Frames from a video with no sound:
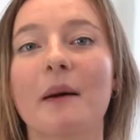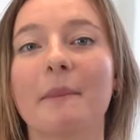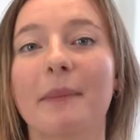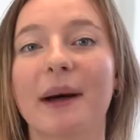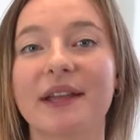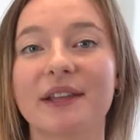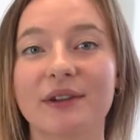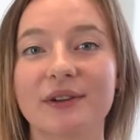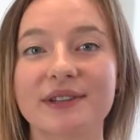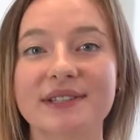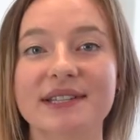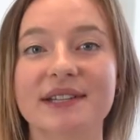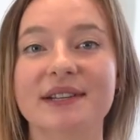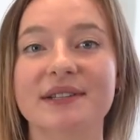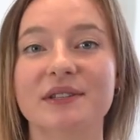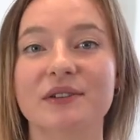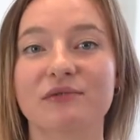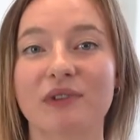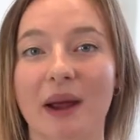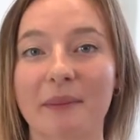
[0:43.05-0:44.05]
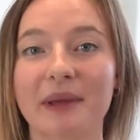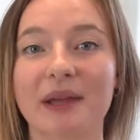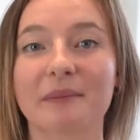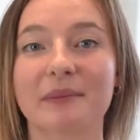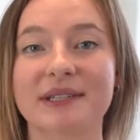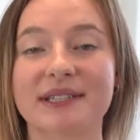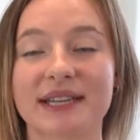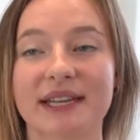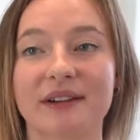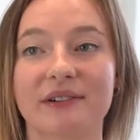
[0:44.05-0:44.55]
By using ceramic
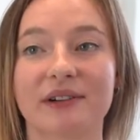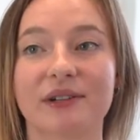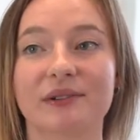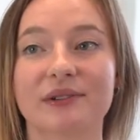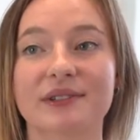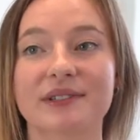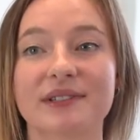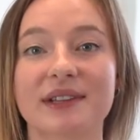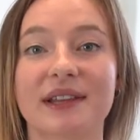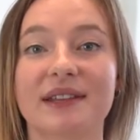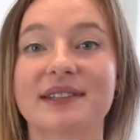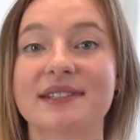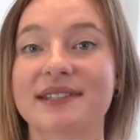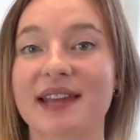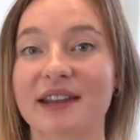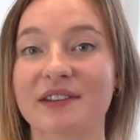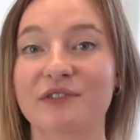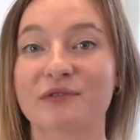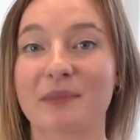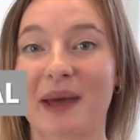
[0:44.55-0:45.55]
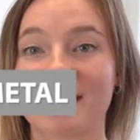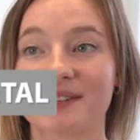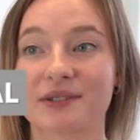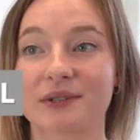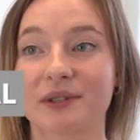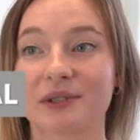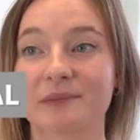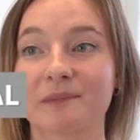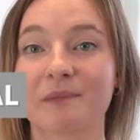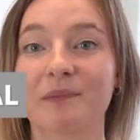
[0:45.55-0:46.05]
materials instead of
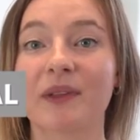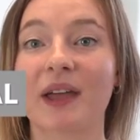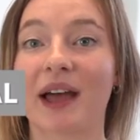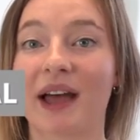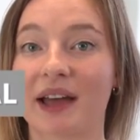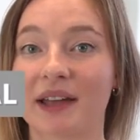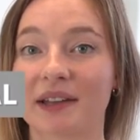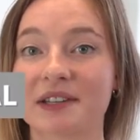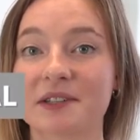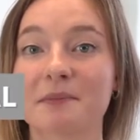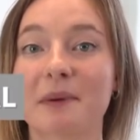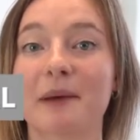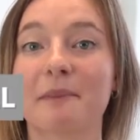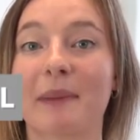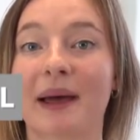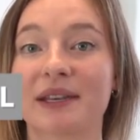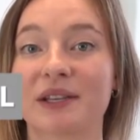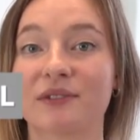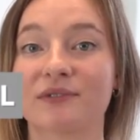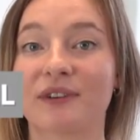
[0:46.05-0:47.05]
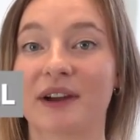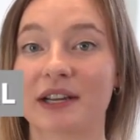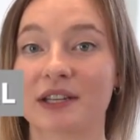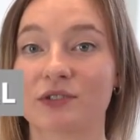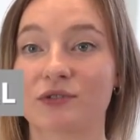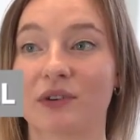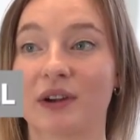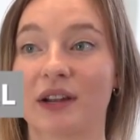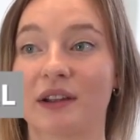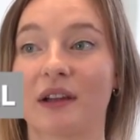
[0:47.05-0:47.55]
metal, and by
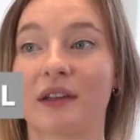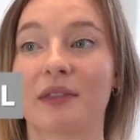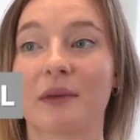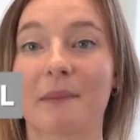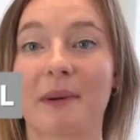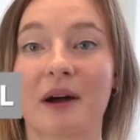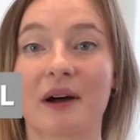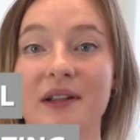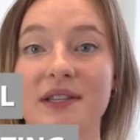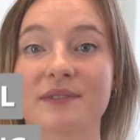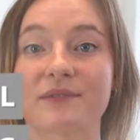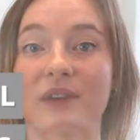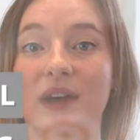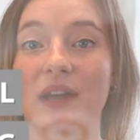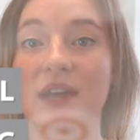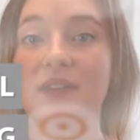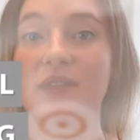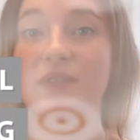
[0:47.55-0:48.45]
manufacturing the parts via